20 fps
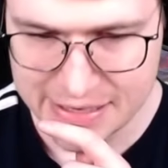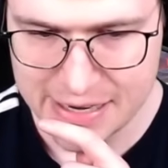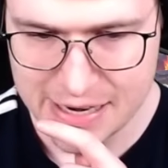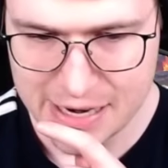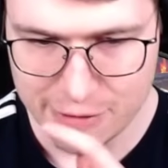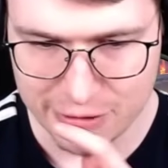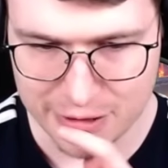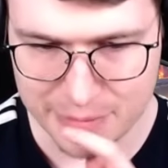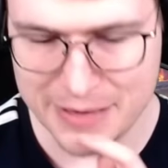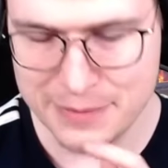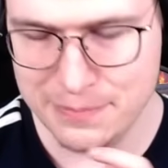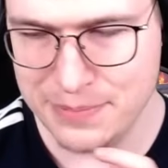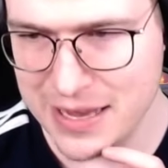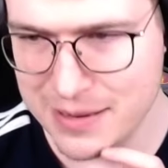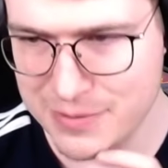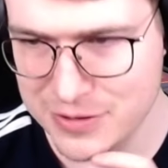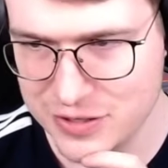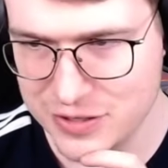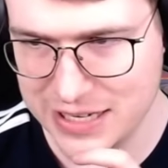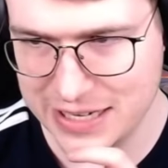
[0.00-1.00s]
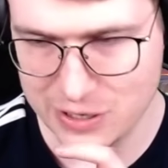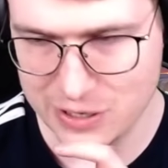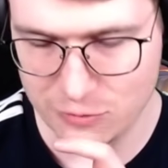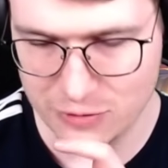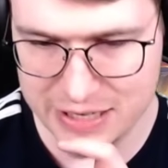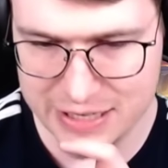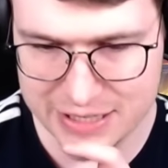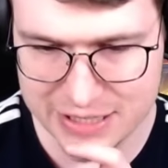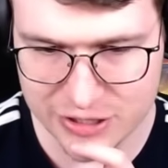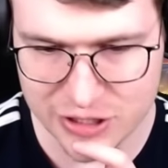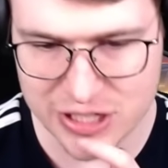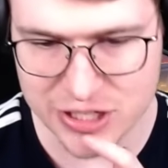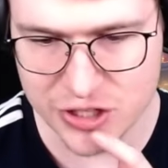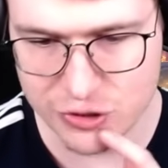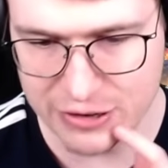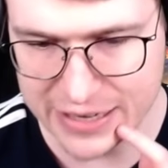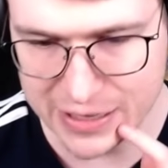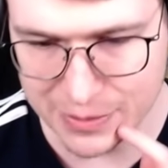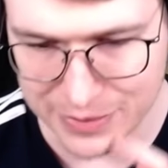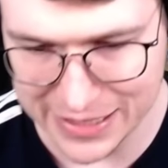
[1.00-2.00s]
We might be able to kind of win this just
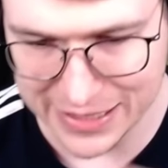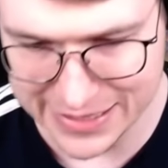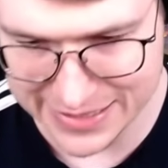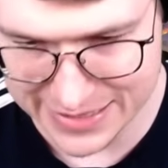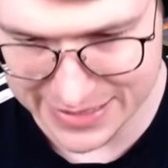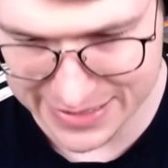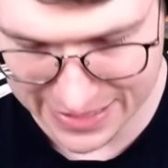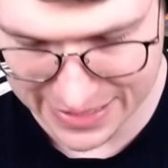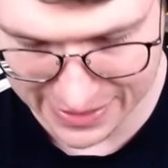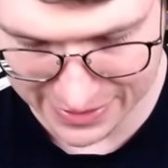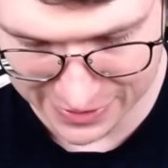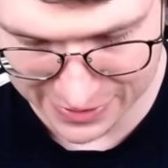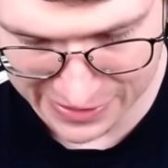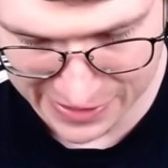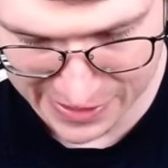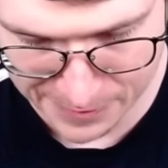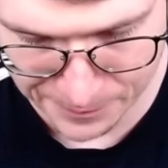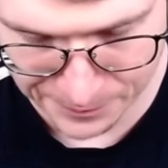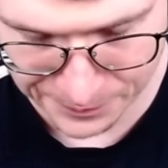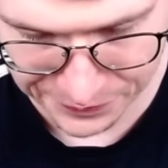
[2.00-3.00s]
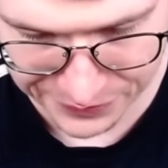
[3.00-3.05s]
straight up lightning cycling him.